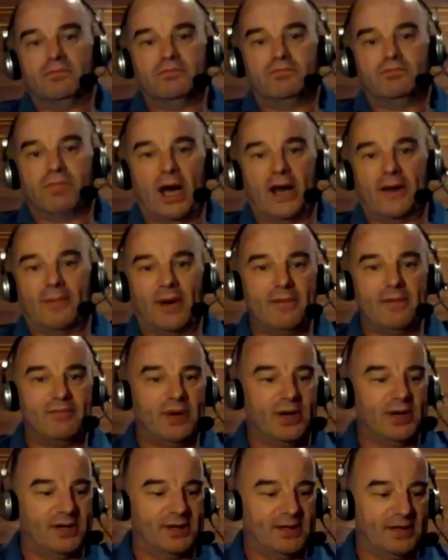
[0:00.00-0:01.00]
part of my
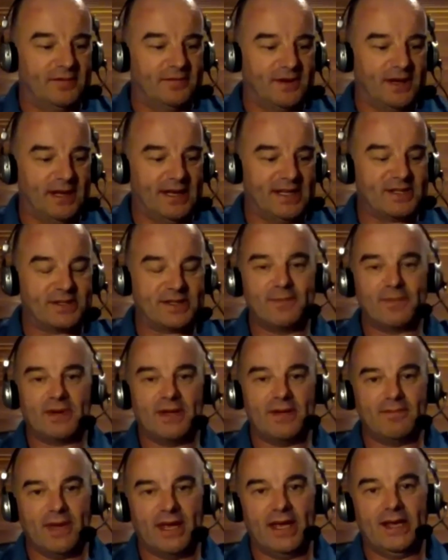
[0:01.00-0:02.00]
burden, I feel, is simply
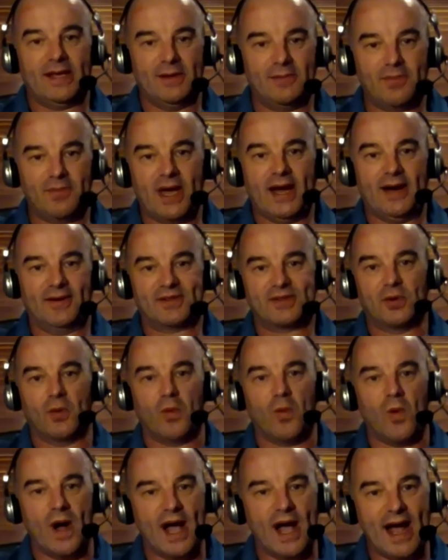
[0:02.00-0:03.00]
making parents
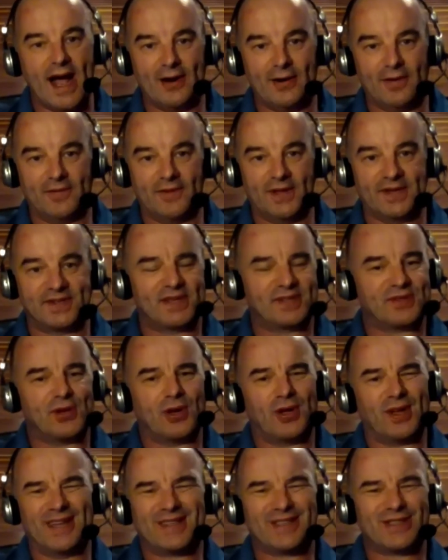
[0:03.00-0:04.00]
aware of this. It's
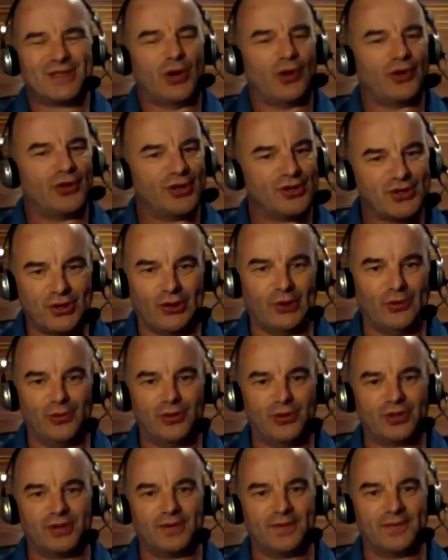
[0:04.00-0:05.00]
not the
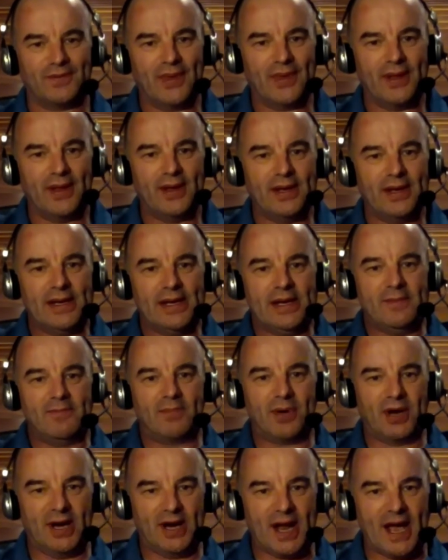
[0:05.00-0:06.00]
solution,
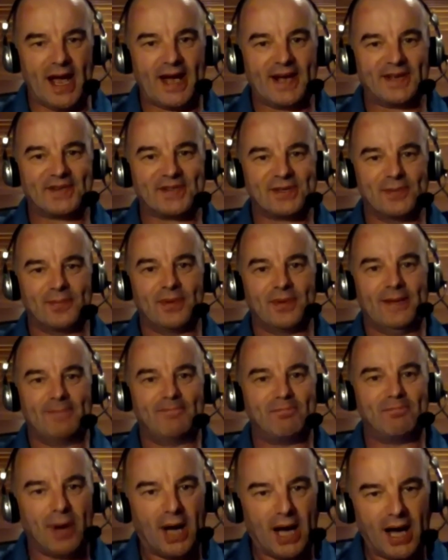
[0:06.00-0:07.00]
but it has to be
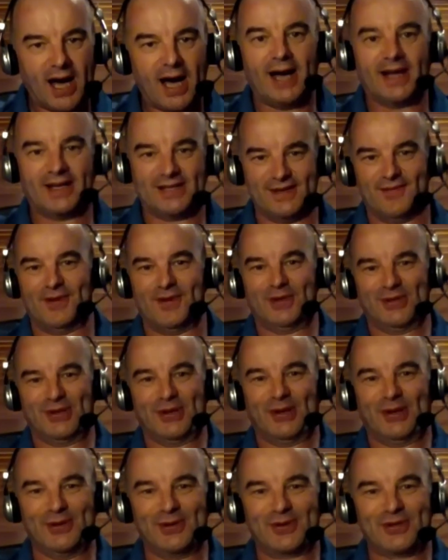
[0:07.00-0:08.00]
part of the
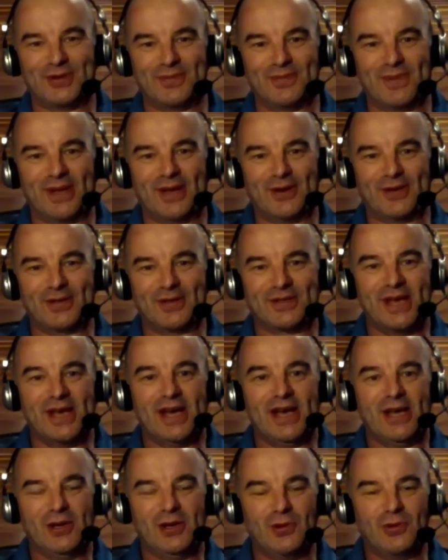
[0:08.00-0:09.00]
solution, because
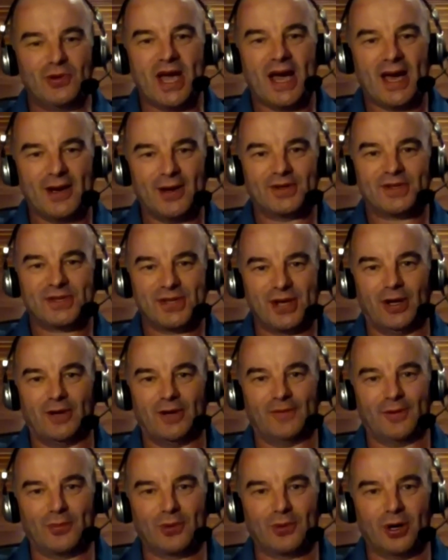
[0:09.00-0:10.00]
you cannot solve
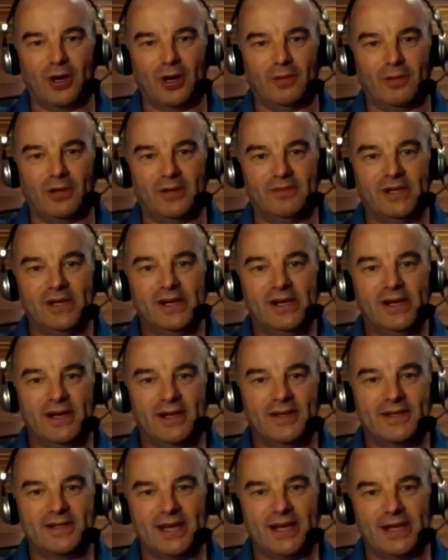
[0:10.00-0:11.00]
a problem
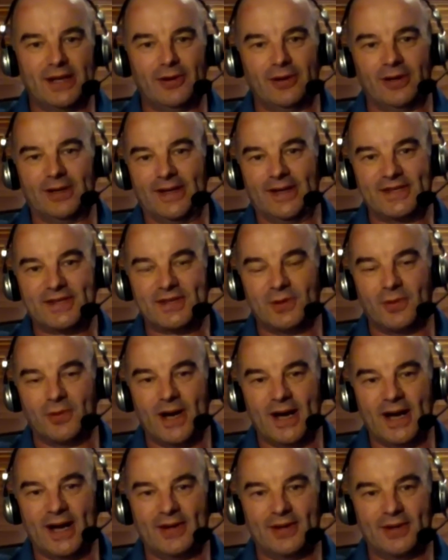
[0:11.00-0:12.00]
until you're at least
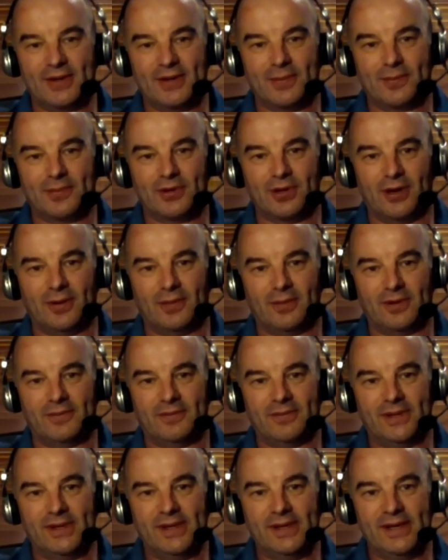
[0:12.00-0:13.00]
aware that the problem
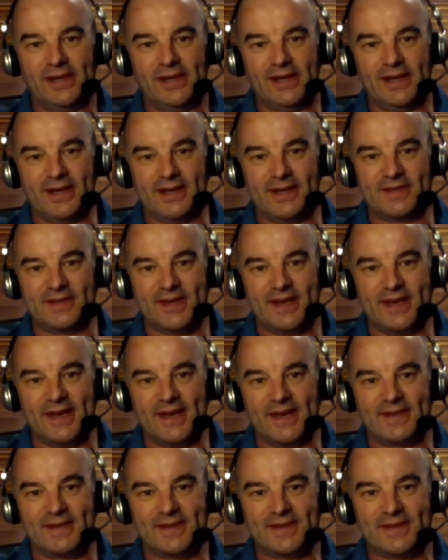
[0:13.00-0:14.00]

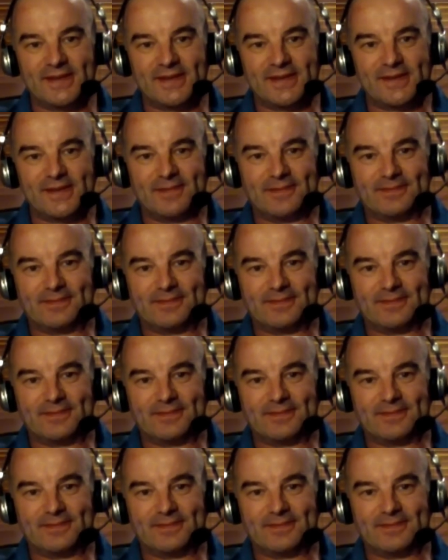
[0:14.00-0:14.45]
exists.